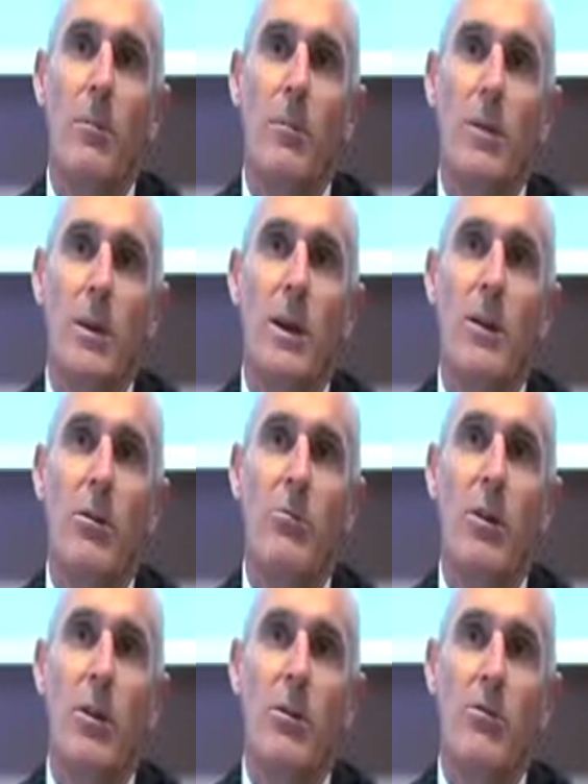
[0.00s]
particularly as
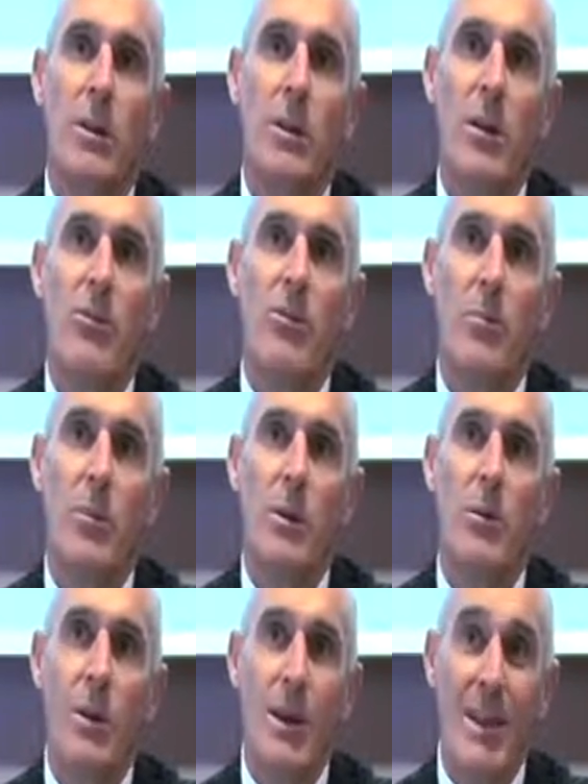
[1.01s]
regards transactions
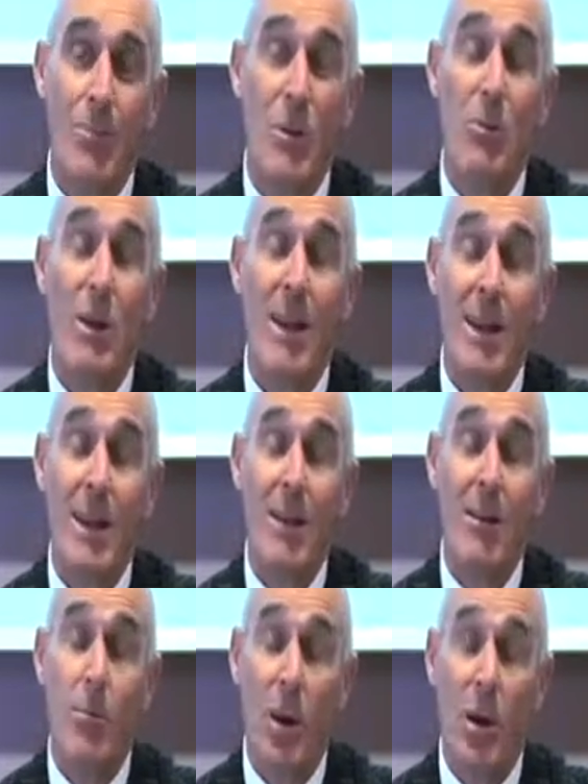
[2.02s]
between
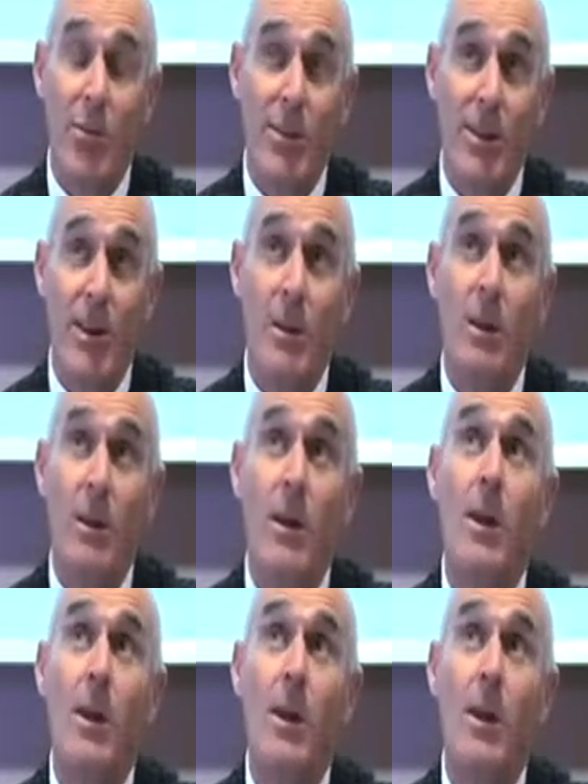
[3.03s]
connected parties,